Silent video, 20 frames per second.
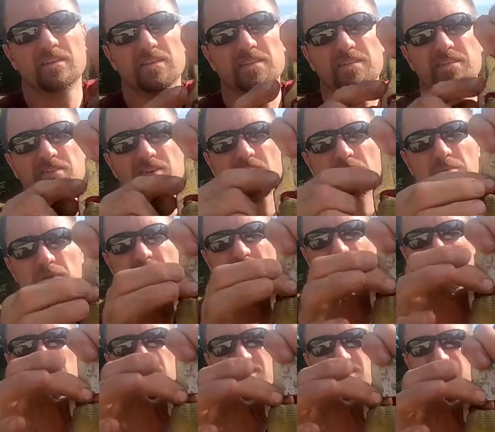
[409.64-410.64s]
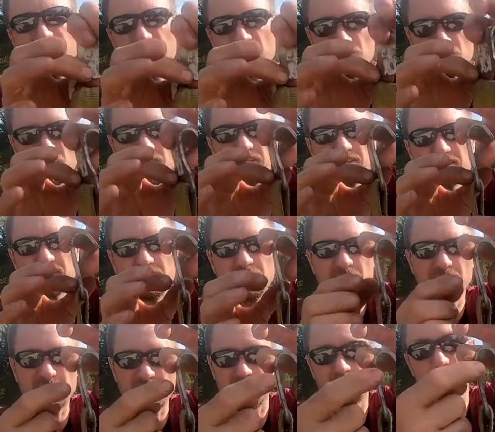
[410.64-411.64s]
this strap right here is, is,
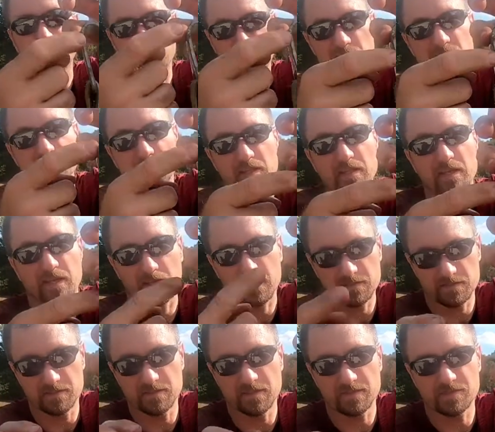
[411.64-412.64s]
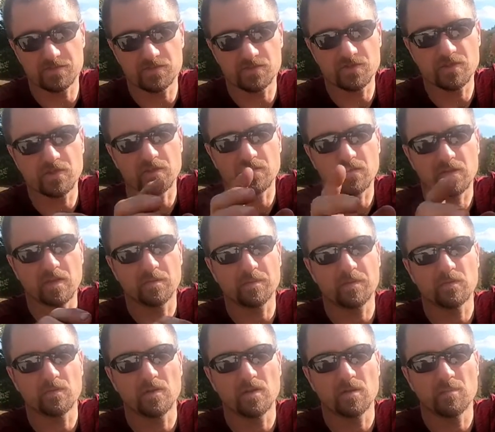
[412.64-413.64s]
relatively thin. I mean, it's thick, it's nice and strong, don't get
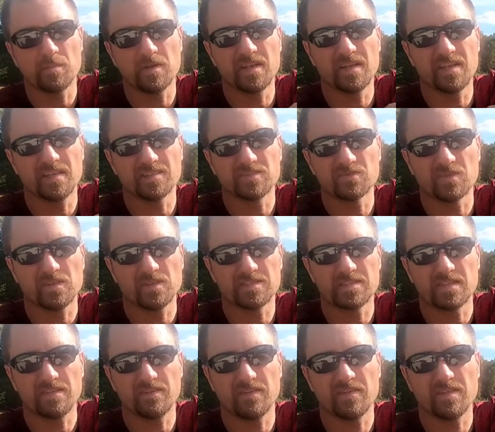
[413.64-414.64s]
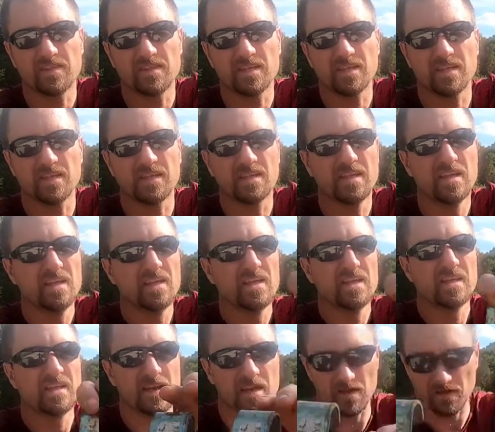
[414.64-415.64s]
me wrong, but it is relatively thin.
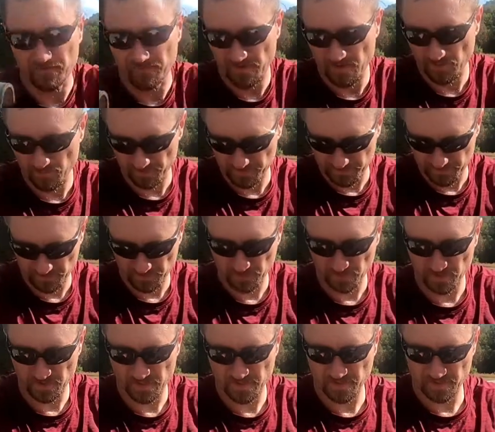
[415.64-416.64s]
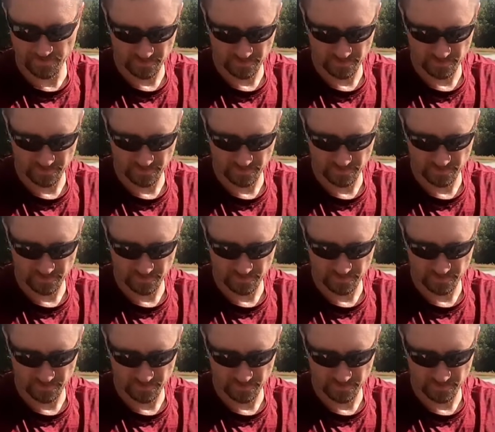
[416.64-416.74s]
Now, if I were to look